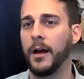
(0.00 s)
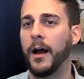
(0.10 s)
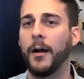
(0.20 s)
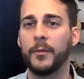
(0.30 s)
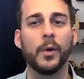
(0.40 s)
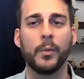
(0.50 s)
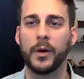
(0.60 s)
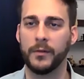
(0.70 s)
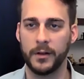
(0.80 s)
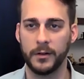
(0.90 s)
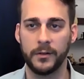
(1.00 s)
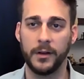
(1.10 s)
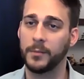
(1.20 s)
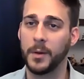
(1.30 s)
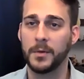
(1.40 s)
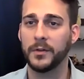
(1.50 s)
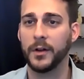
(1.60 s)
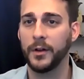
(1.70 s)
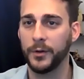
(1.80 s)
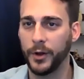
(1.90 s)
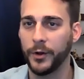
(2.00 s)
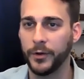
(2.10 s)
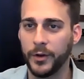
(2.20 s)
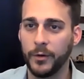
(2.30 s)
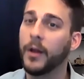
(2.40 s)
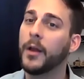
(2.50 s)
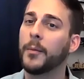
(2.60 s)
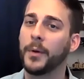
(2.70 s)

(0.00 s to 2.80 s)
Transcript: Whatever it looks like, maybe it's all you.